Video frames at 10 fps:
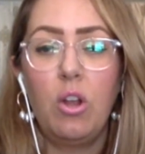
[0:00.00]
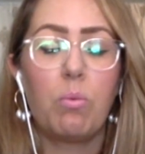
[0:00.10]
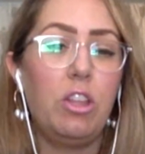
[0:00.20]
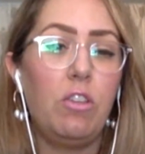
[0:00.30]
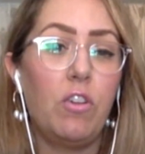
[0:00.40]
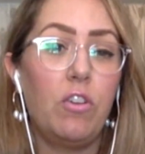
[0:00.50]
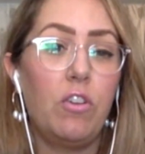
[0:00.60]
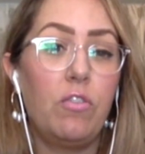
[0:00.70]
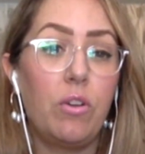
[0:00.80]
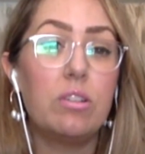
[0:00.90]
really fun
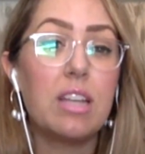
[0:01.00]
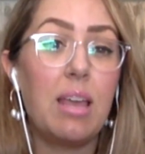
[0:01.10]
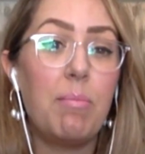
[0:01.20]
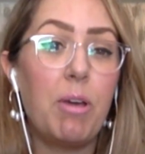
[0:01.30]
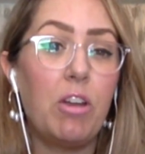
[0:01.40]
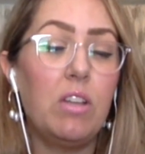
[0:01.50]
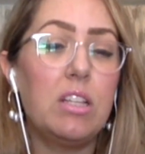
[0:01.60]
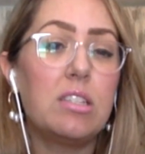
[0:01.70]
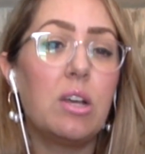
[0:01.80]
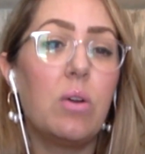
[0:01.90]
photos that came out of
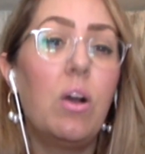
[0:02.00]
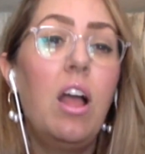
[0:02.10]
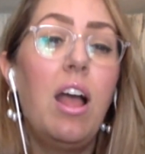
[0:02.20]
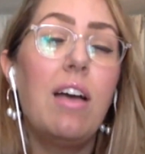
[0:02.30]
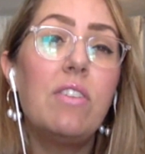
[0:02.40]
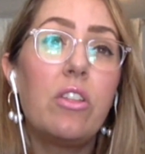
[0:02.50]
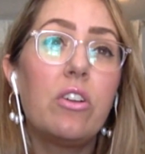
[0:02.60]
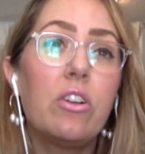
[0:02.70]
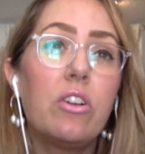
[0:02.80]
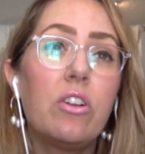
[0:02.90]
it. So I have
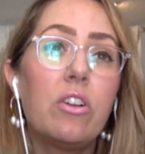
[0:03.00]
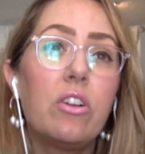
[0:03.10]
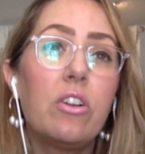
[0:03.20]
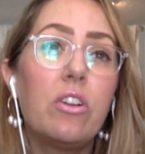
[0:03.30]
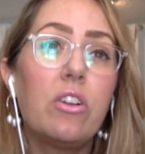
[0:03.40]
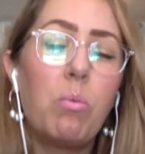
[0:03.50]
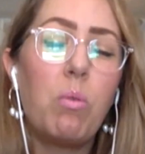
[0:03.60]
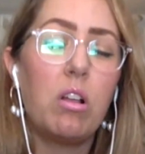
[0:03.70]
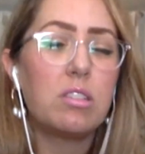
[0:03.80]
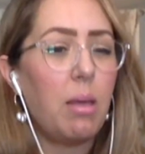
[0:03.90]
another couple other
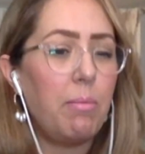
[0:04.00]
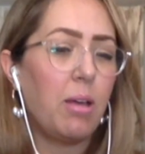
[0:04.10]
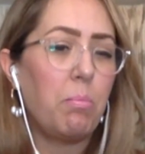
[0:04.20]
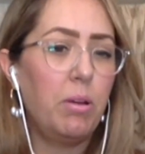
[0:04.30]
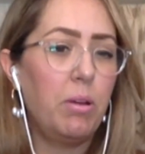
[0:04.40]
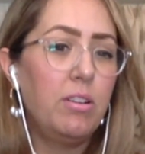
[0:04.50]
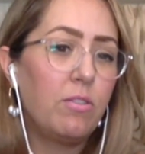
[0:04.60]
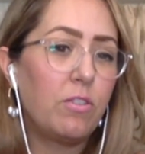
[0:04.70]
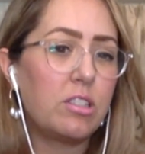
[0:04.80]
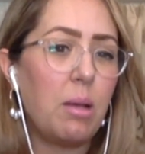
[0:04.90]
walls coming up
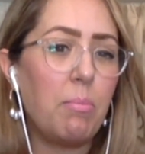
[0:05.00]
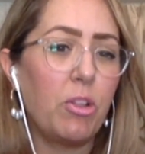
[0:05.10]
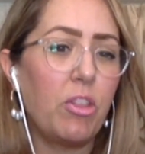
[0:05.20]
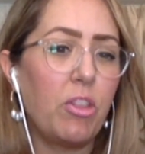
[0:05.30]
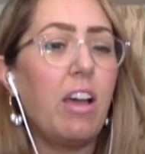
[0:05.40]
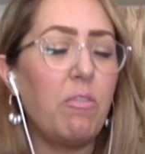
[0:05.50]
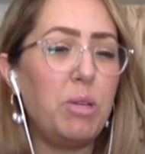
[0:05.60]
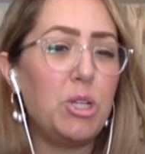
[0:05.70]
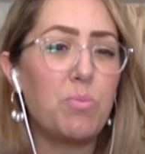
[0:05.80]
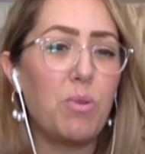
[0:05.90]
for summer that
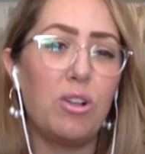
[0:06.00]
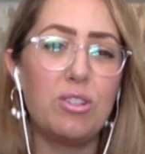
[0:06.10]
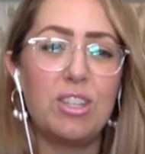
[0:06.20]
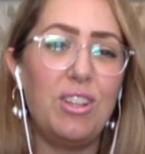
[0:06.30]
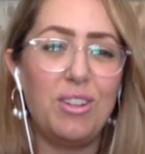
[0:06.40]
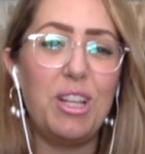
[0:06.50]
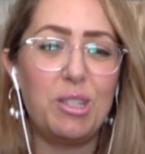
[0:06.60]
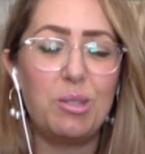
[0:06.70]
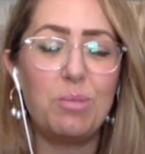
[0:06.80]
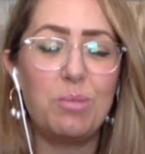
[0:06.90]
have beach balls. And
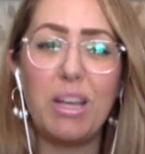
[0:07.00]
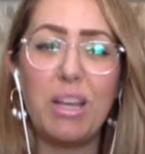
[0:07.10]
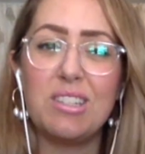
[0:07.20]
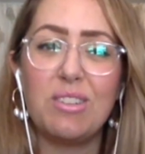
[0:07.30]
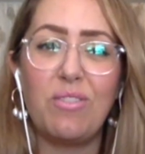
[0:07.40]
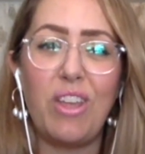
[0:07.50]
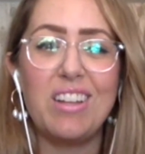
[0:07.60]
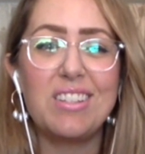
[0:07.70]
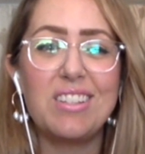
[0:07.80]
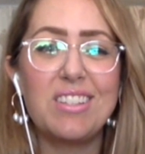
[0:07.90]
it's because of
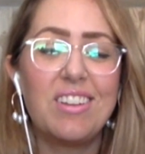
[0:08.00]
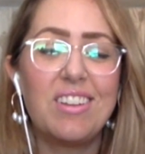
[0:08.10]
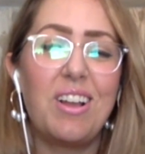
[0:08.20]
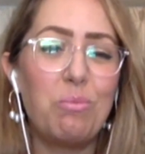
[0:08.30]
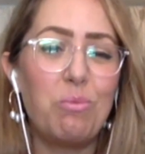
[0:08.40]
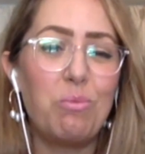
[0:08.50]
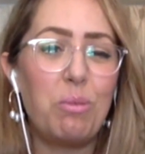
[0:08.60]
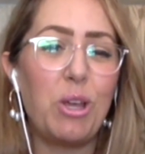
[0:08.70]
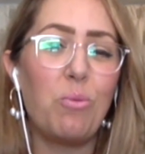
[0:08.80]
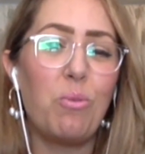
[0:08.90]
that um,
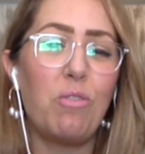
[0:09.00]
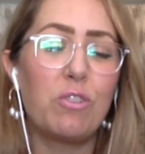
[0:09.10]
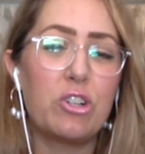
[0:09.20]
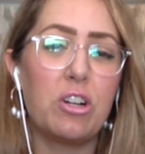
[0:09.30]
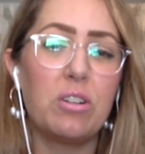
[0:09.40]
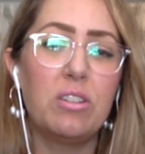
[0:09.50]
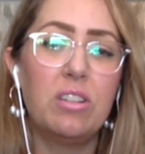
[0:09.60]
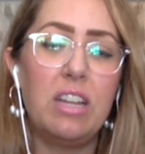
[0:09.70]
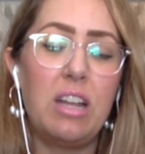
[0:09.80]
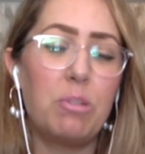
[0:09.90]
wall for sure
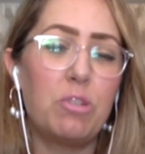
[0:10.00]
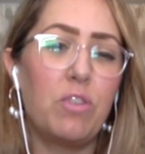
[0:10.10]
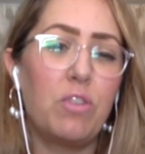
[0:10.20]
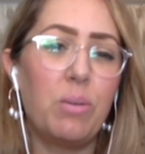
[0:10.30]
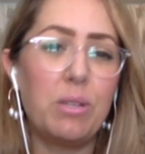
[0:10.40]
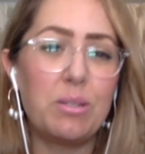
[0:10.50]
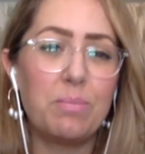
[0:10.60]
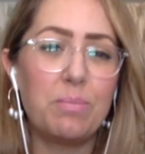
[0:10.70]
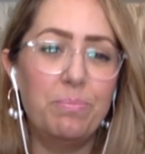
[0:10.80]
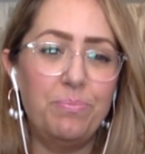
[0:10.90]
and how much fun it
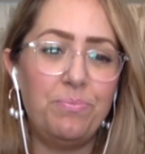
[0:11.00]
was.